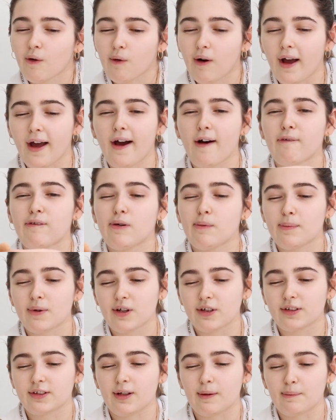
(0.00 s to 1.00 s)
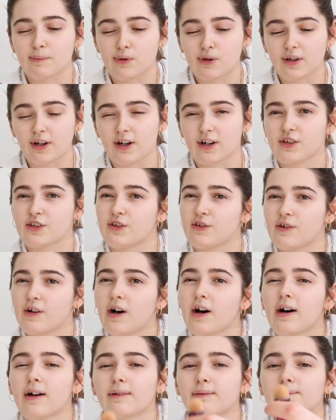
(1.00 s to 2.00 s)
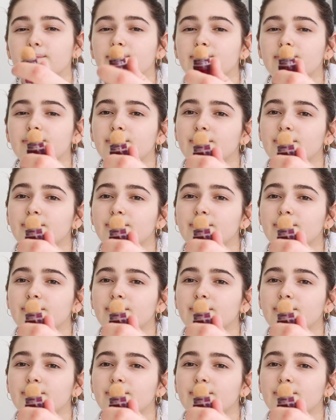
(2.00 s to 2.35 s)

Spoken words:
quite helpful because some products you can't